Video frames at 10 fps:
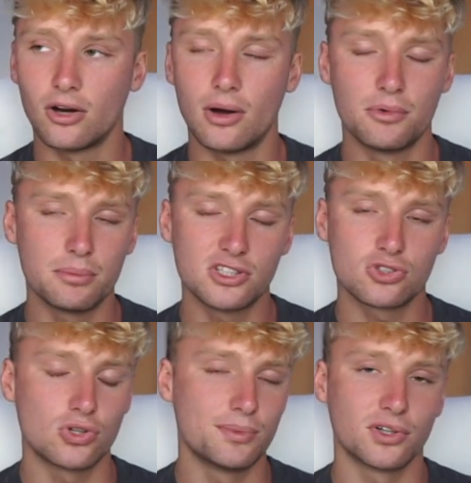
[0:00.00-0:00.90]
I'm going to be
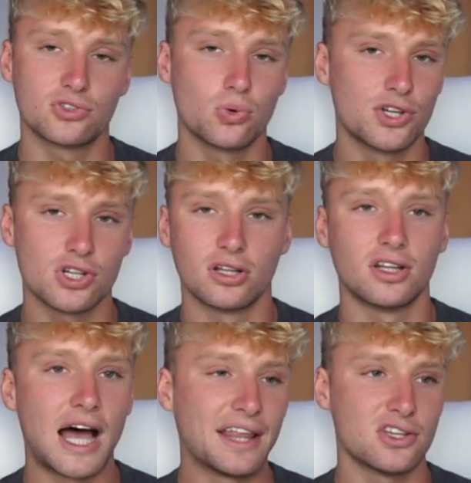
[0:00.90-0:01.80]
streaming on Twitch a
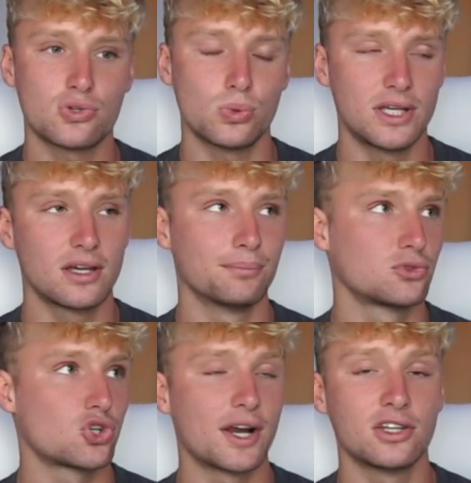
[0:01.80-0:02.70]
lot this week. I'm
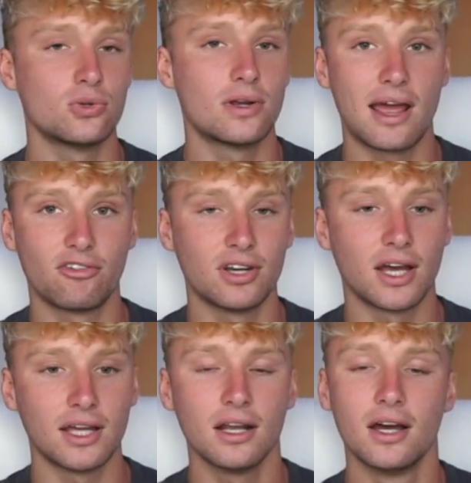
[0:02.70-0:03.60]
trying to do it every night.